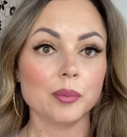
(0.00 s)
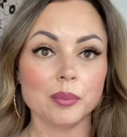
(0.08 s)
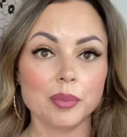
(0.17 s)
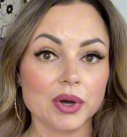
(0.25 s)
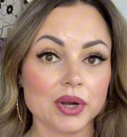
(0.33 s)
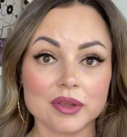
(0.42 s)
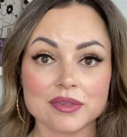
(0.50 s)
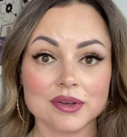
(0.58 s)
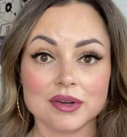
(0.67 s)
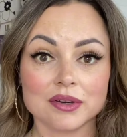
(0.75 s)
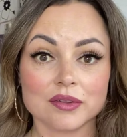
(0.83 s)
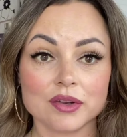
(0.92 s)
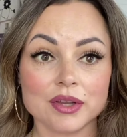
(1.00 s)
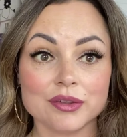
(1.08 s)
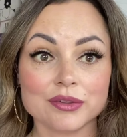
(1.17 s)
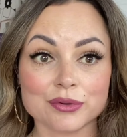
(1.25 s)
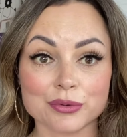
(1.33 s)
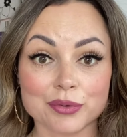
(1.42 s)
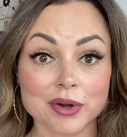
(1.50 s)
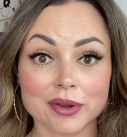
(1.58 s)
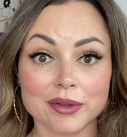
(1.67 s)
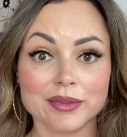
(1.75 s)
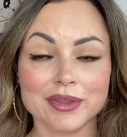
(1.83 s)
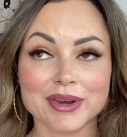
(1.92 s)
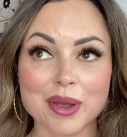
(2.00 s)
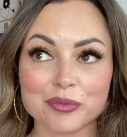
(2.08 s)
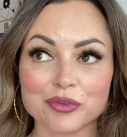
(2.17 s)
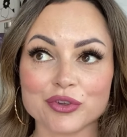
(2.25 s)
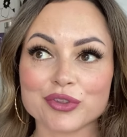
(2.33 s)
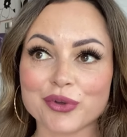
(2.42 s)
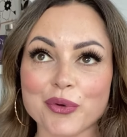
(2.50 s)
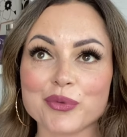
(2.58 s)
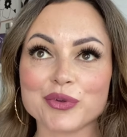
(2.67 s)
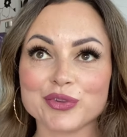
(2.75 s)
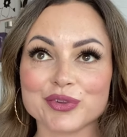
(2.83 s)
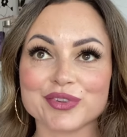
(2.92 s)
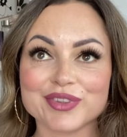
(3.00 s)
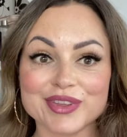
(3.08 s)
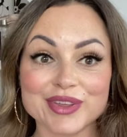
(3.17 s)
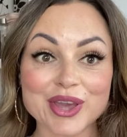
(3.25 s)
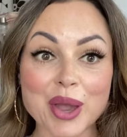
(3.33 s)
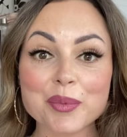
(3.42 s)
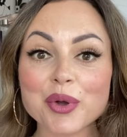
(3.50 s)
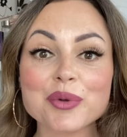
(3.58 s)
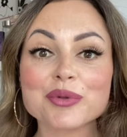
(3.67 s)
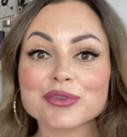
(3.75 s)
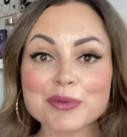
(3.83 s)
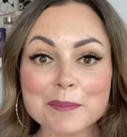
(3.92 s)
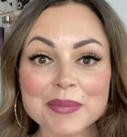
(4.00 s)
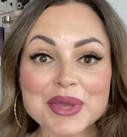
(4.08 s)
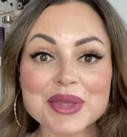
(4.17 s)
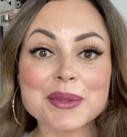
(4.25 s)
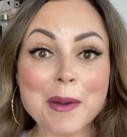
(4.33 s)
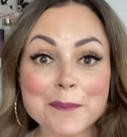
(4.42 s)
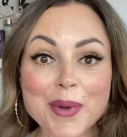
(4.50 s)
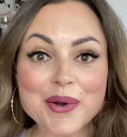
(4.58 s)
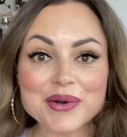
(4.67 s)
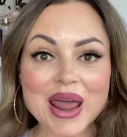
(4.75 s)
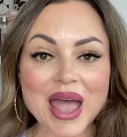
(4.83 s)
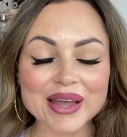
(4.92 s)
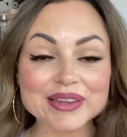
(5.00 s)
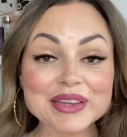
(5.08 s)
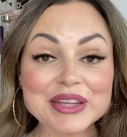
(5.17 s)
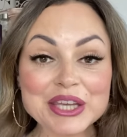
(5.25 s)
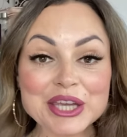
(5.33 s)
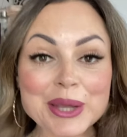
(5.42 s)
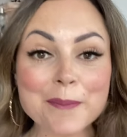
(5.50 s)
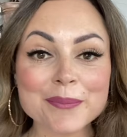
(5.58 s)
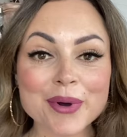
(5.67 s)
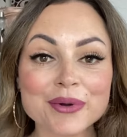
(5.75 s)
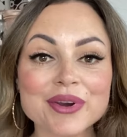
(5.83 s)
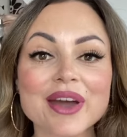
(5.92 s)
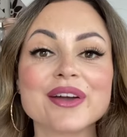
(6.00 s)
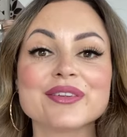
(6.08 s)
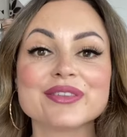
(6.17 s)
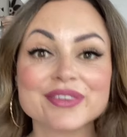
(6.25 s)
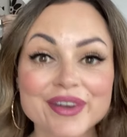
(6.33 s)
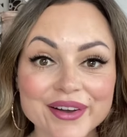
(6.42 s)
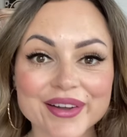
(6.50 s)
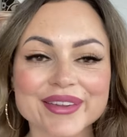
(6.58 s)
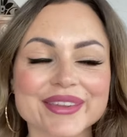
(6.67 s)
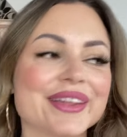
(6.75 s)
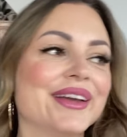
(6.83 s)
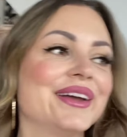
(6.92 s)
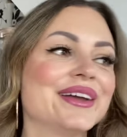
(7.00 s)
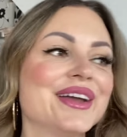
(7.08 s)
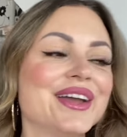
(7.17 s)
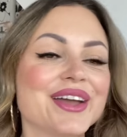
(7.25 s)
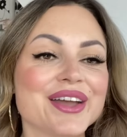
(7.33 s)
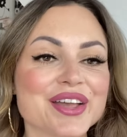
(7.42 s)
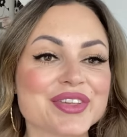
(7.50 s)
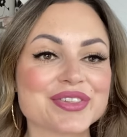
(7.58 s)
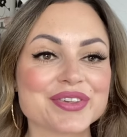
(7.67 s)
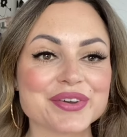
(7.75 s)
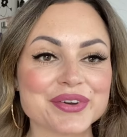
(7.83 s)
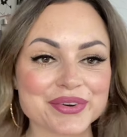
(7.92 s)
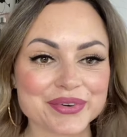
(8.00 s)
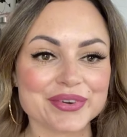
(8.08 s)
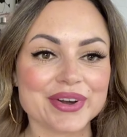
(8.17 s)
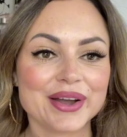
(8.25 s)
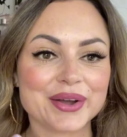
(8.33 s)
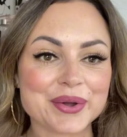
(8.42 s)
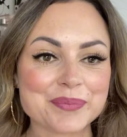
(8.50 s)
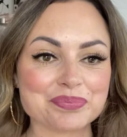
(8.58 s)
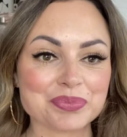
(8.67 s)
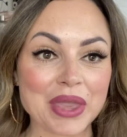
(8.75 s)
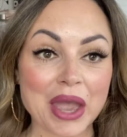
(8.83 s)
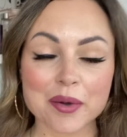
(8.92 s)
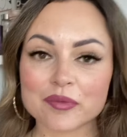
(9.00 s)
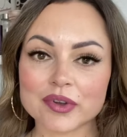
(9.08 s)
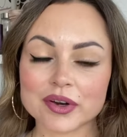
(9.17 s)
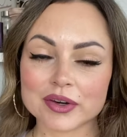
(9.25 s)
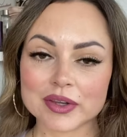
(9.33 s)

but it's honestly surreal that I'm just going to see, I'm going to meet Mona, the Mona Katan. So yeah, I'm very